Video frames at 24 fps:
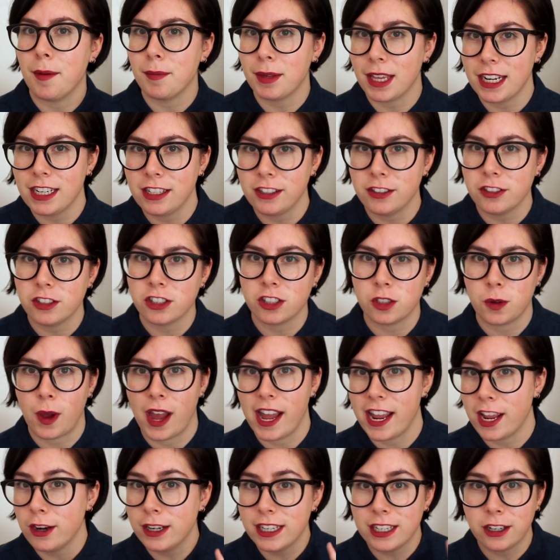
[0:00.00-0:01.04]
I'm getting used to it.
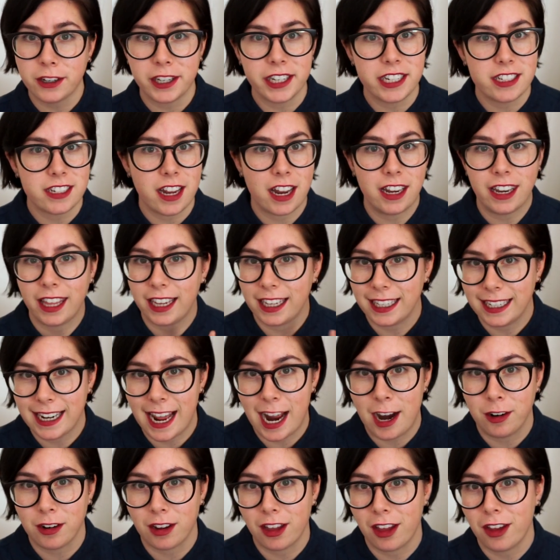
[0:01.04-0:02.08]
I only got it done like an
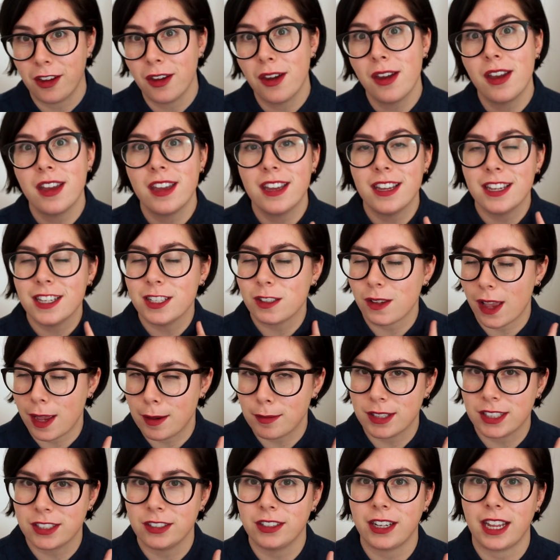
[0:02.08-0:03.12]
hour ago, so
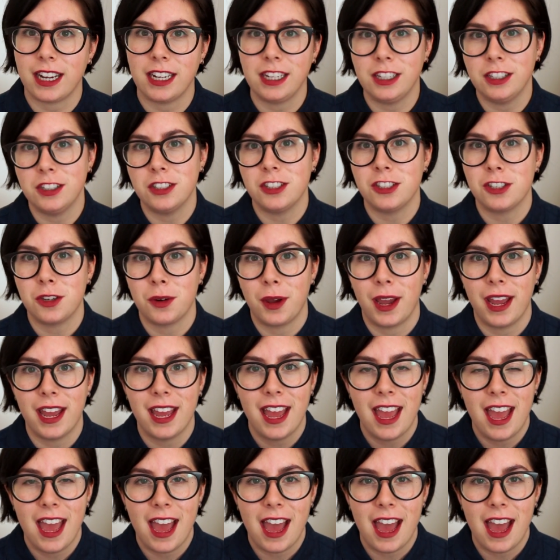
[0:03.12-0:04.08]
I'm still getting used to it.